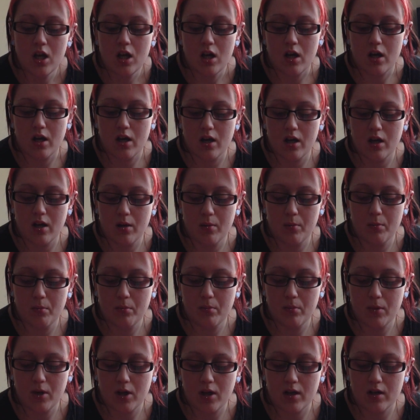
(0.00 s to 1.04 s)

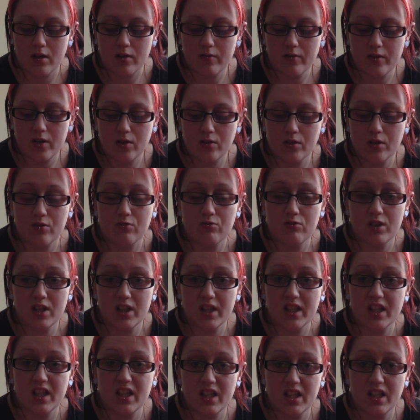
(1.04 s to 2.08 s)
And I found it
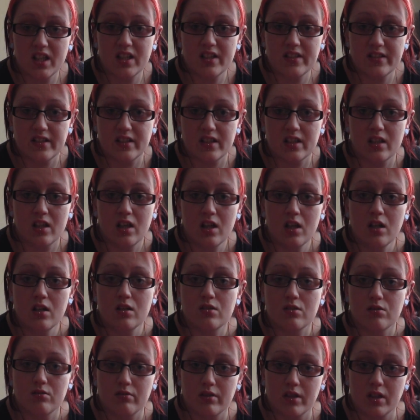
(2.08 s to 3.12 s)
really easy
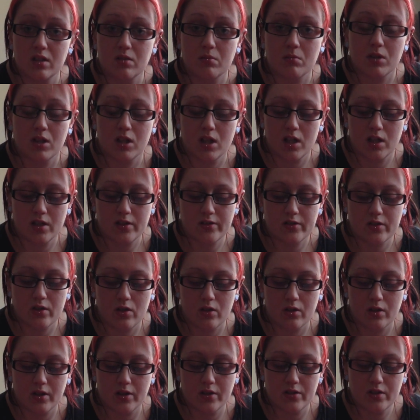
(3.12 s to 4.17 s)
to reach my next
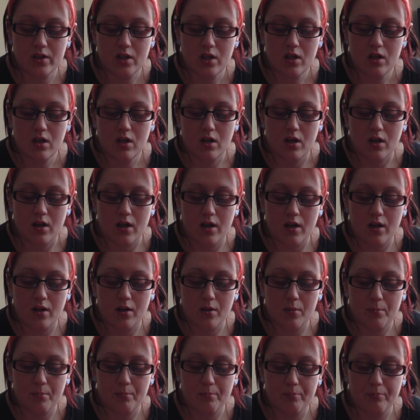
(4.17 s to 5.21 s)
size.
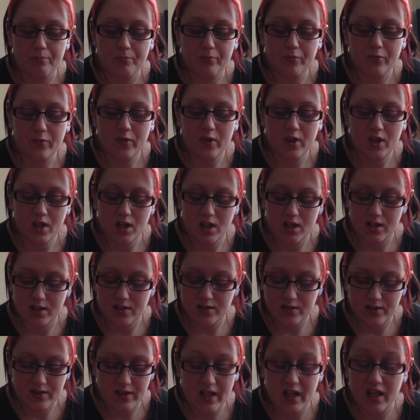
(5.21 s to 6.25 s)
And
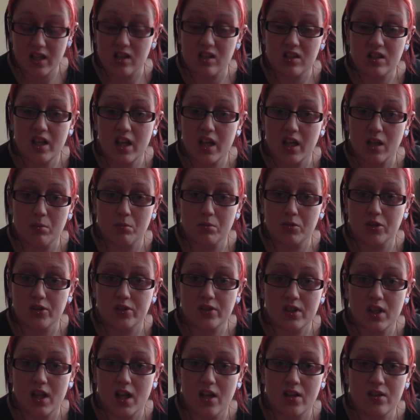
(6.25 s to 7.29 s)
as I say, the tape
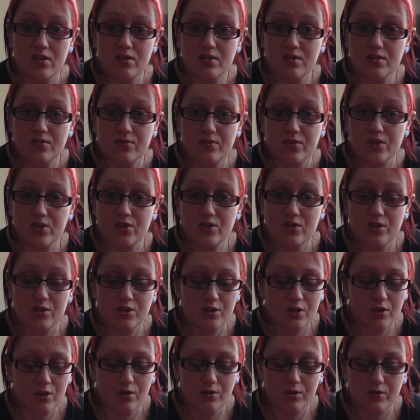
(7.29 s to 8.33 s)
just lasts for
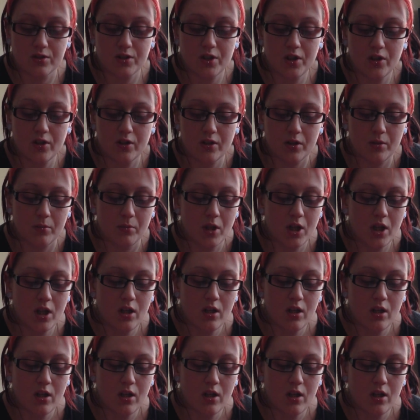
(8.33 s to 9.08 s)
such a long time.